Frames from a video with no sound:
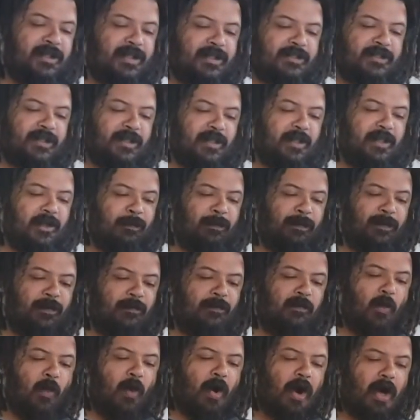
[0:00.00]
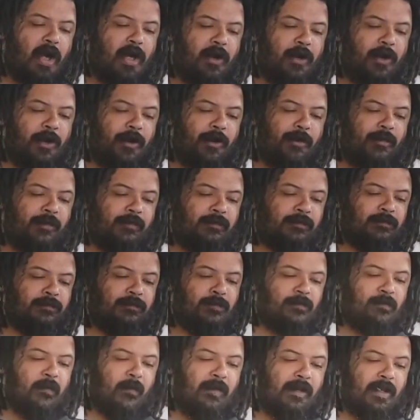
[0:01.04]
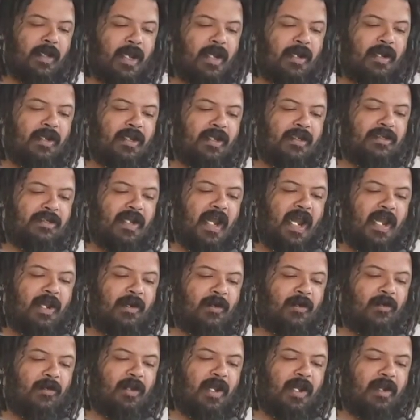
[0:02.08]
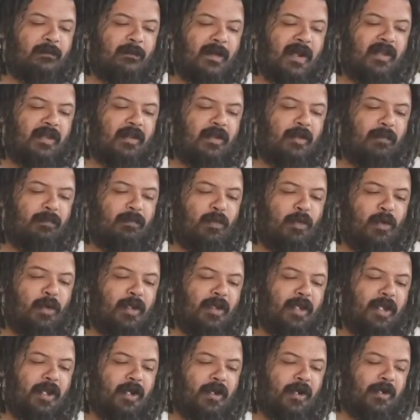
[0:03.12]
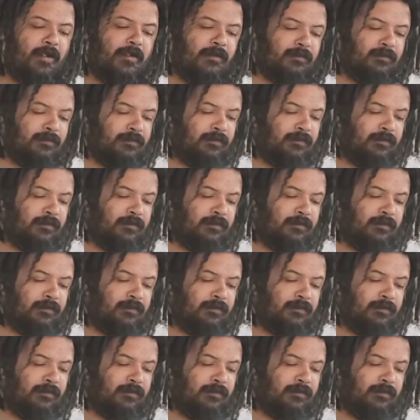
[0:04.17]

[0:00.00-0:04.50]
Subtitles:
just a little bit of water in a container like my little bowl here